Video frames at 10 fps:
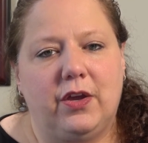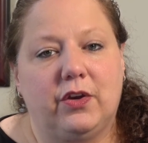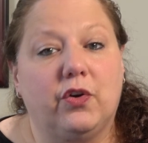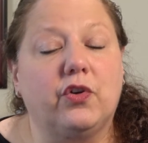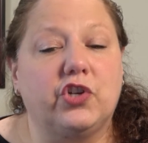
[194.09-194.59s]

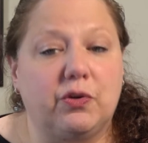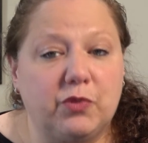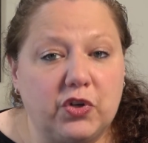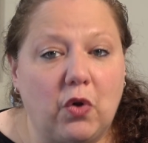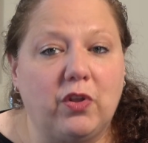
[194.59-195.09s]
Gershom
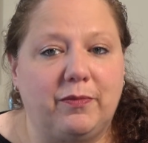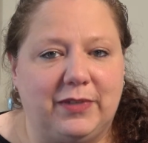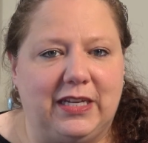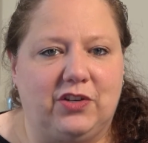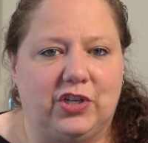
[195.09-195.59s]
Scholem
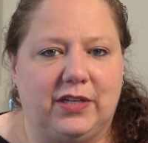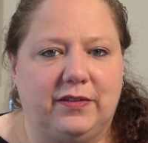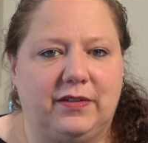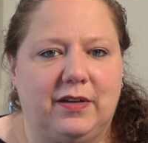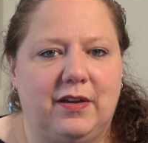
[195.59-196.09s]

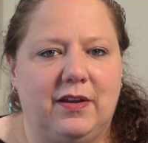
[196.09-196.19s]
teaches,